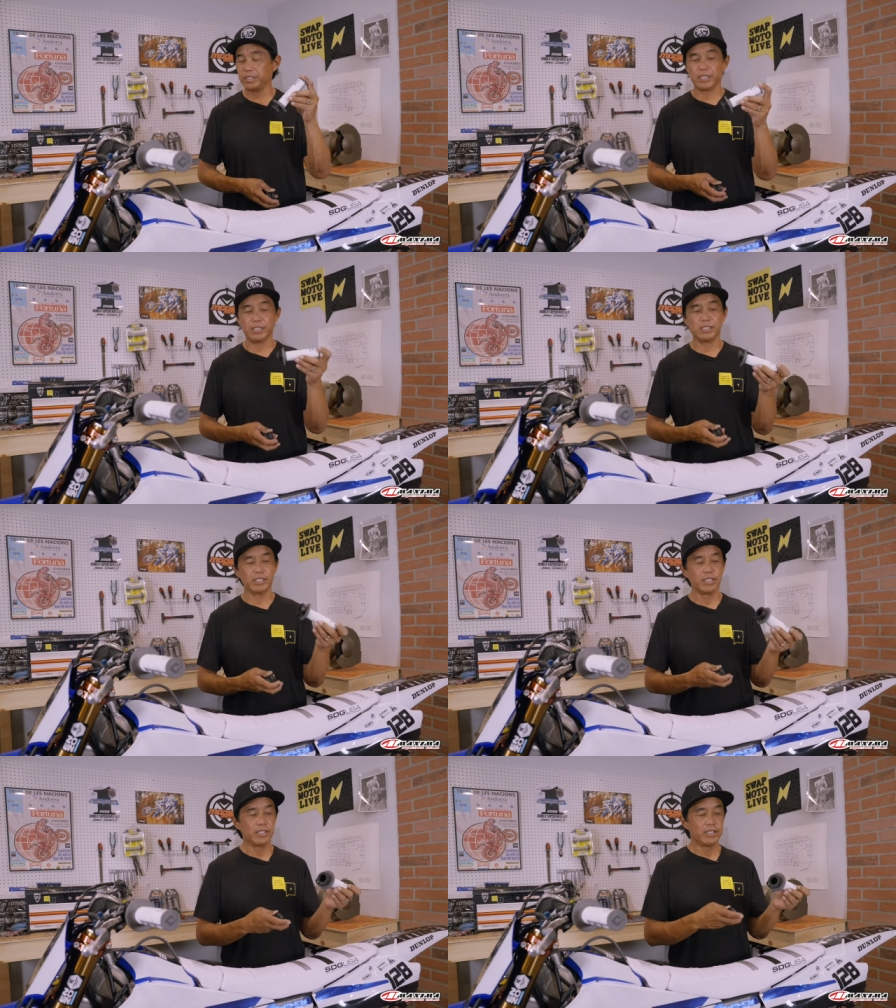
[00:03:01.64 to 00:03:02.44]
Because
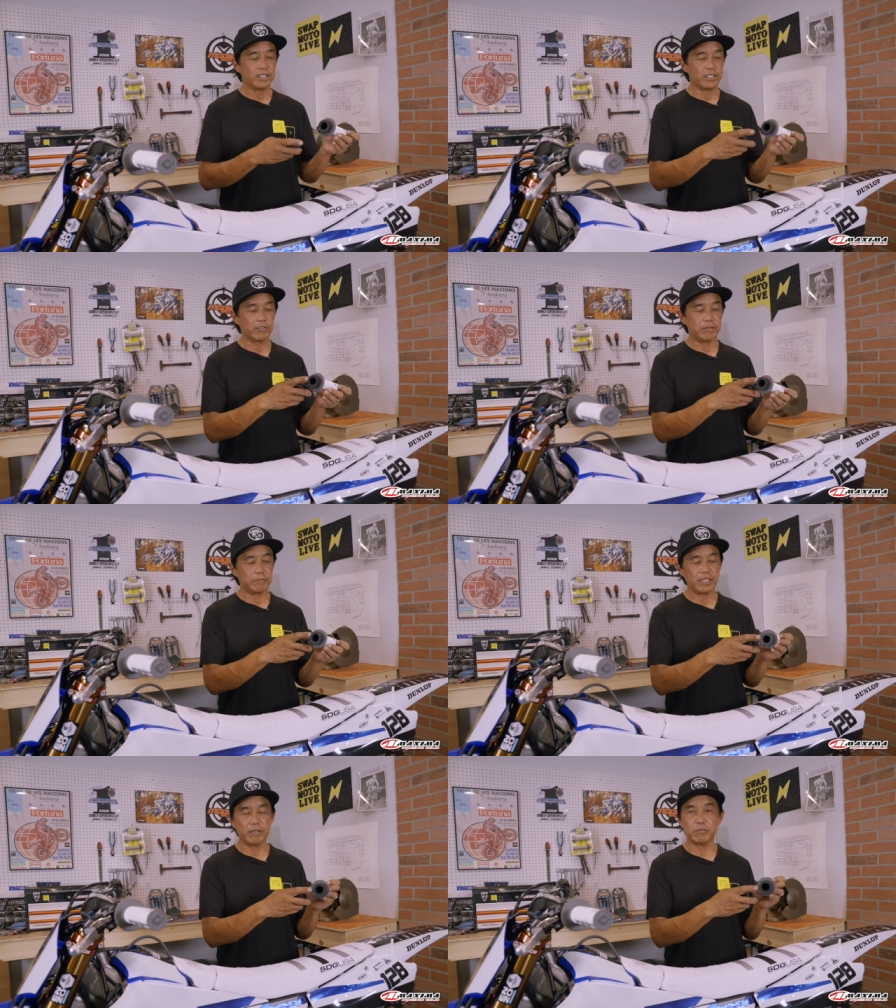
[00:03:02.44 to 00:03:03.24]
the
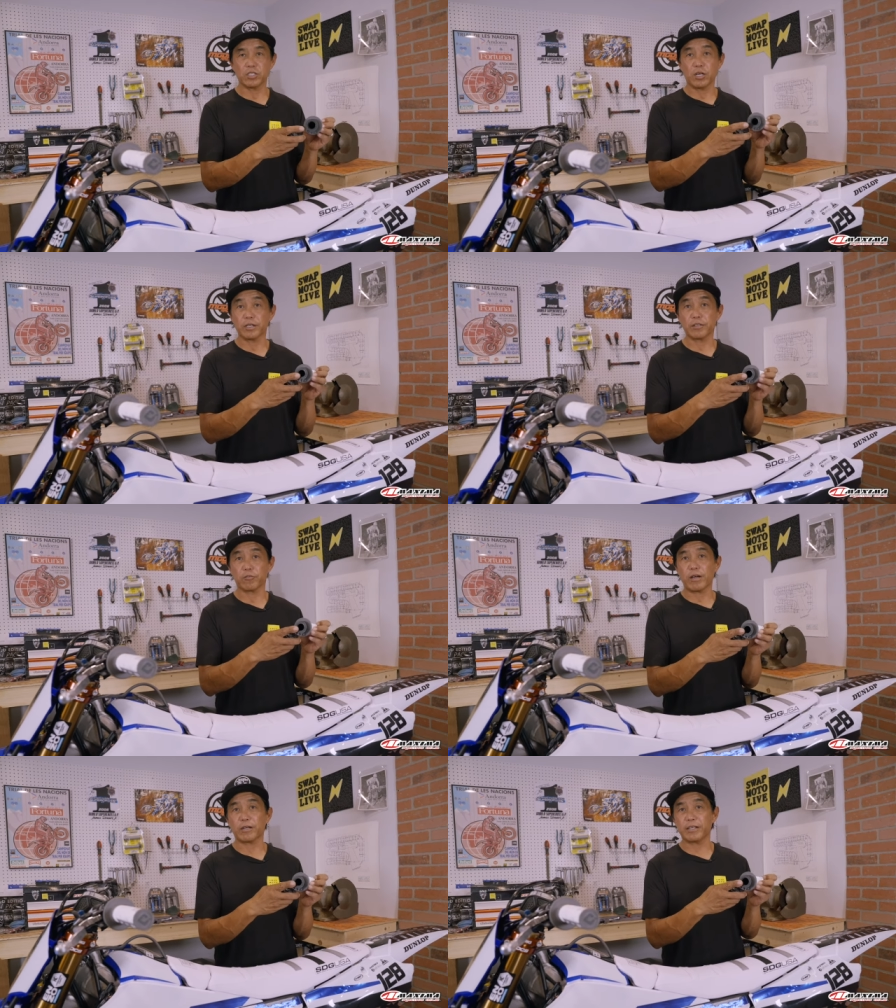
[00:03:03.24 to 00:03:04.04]
grip comes on a
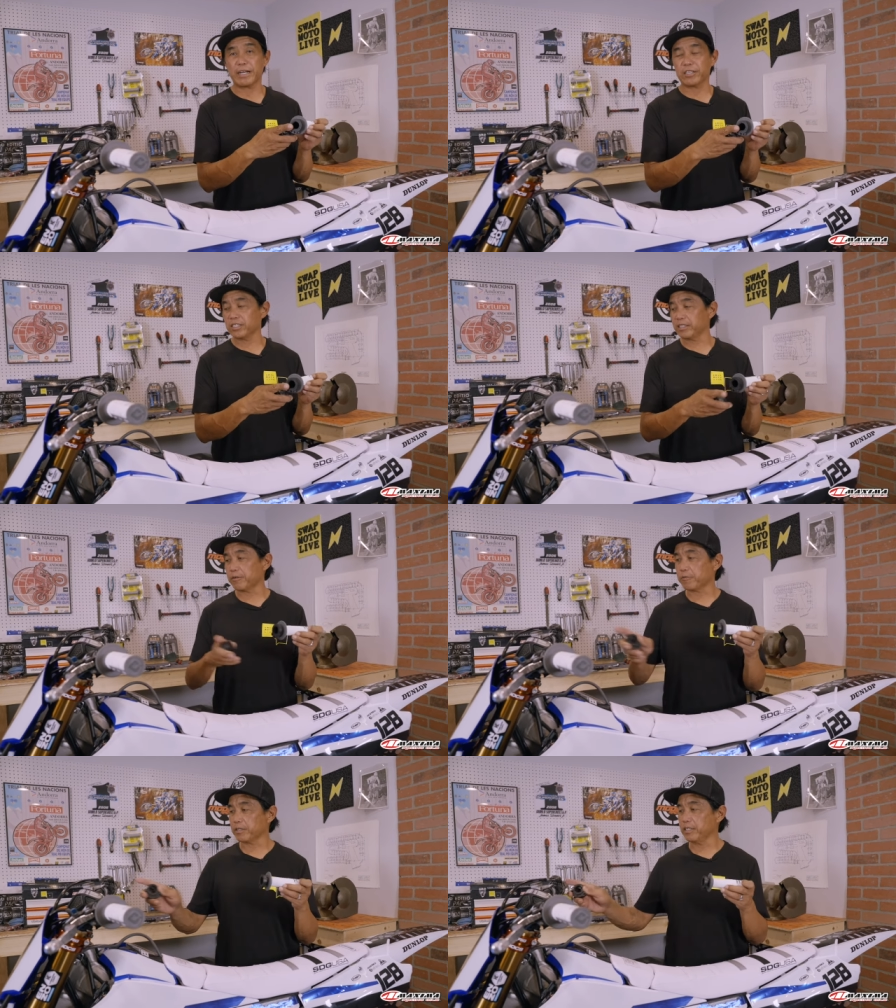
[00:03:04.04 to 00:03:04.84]
throttle housing that
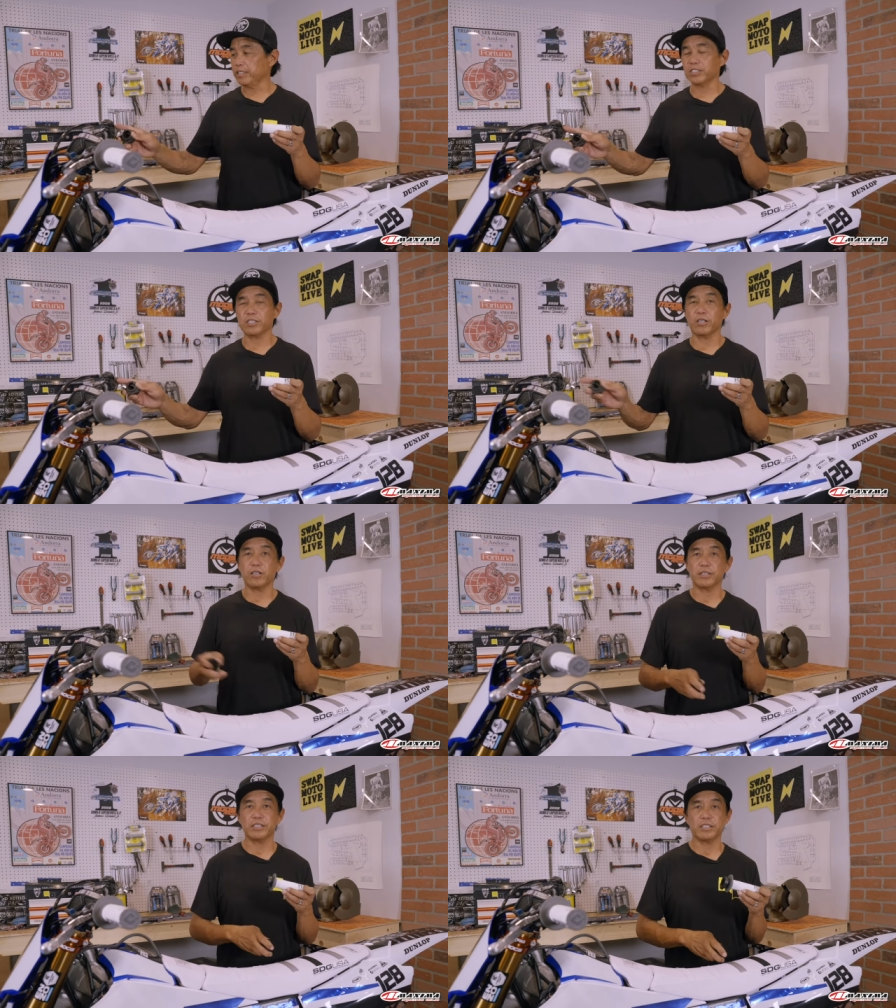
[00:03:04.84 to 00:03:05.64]
we're gonna
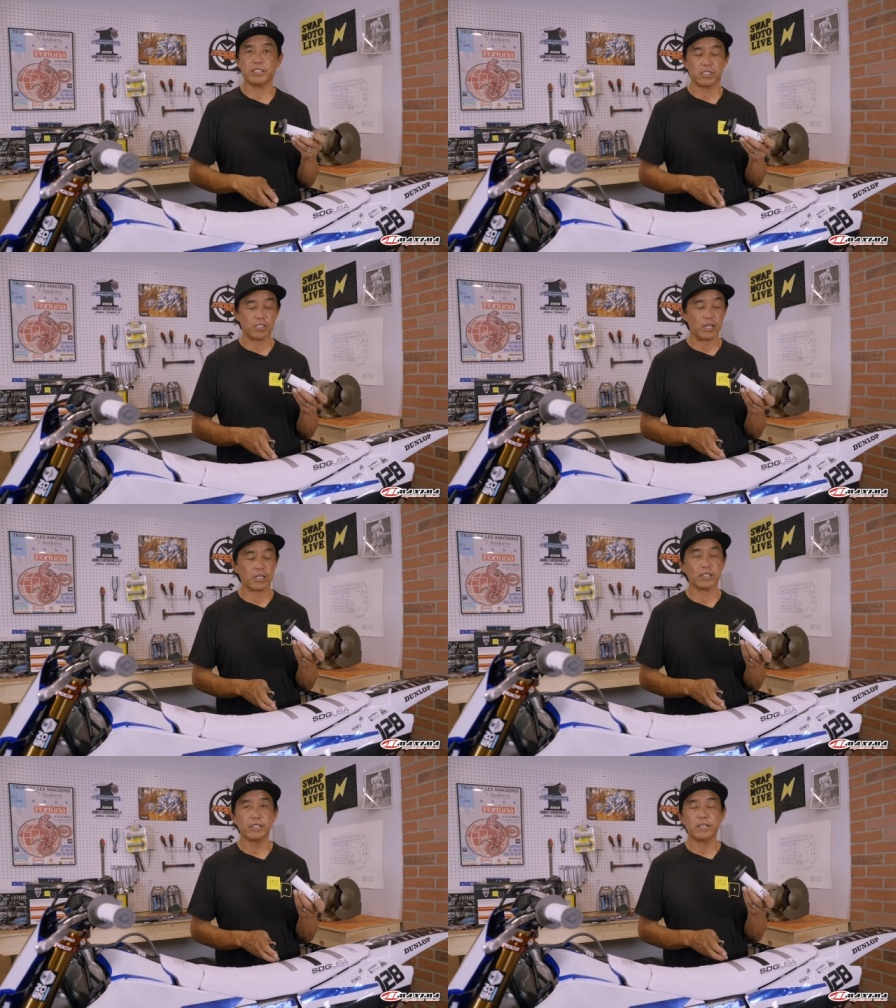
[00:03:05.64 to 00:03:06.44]
install into the
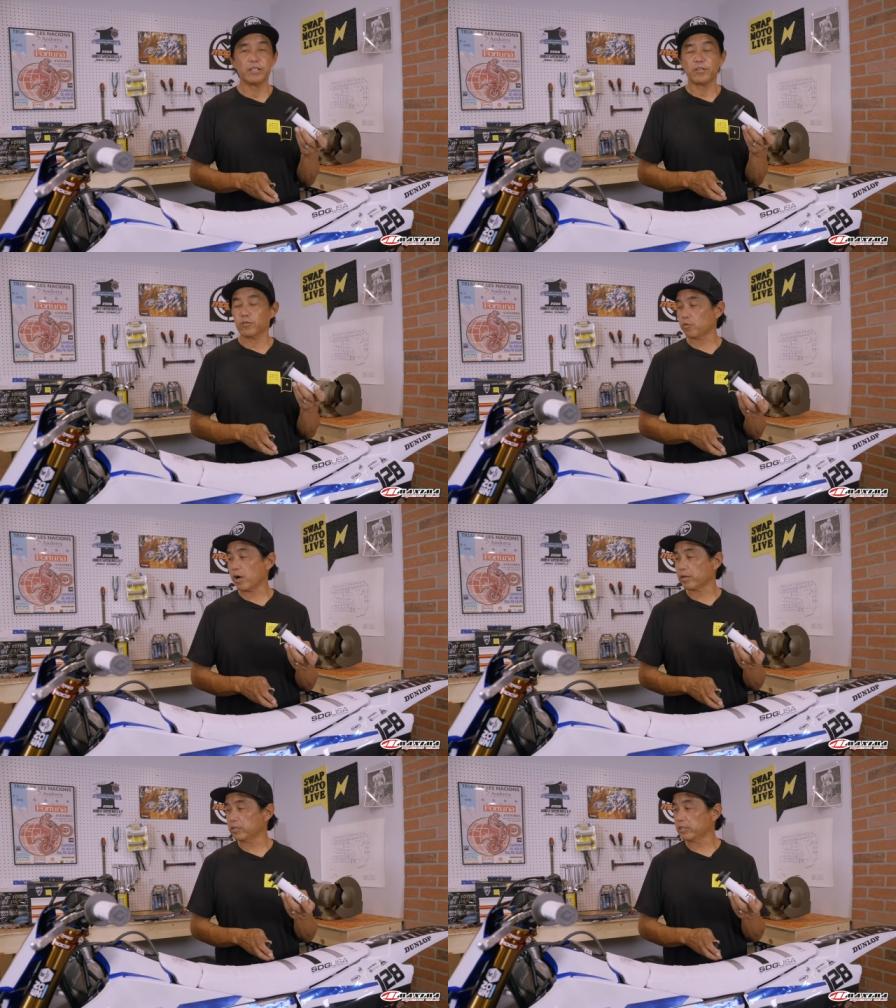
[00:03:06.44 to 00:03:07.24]
stock
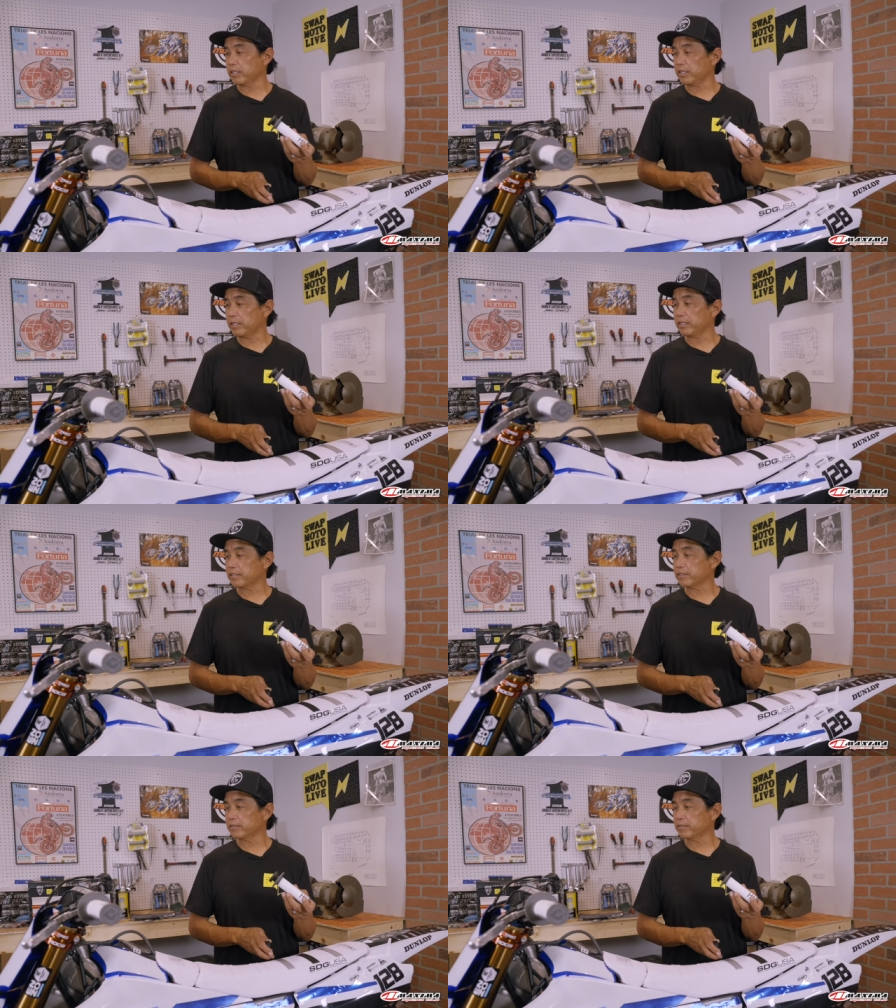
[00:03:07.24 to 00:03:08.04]
throttle
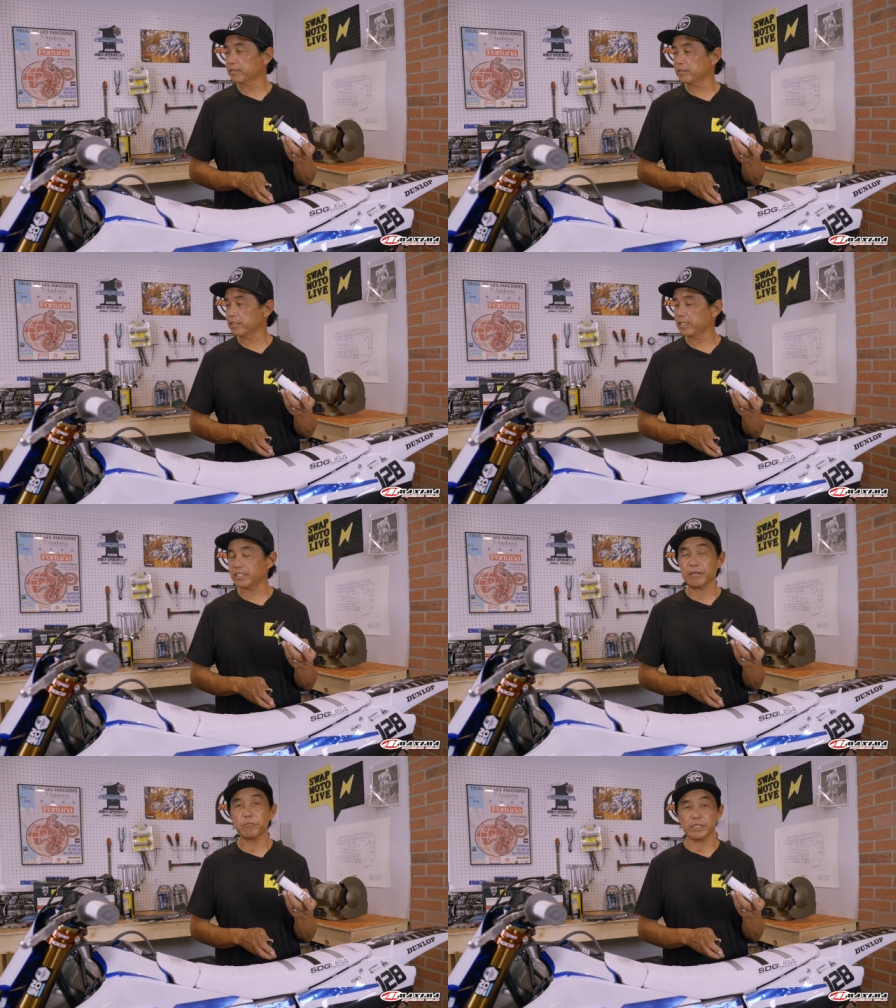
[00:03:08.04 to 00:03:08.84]

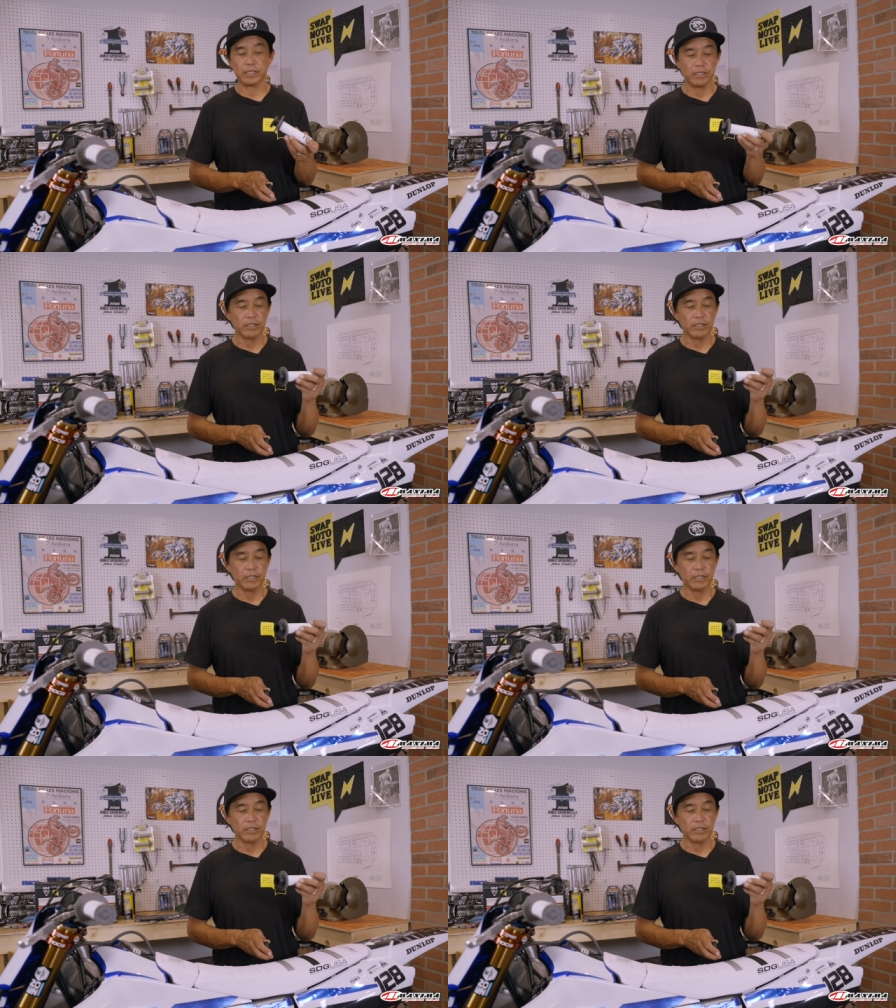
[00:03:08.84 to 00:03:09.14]
assembly.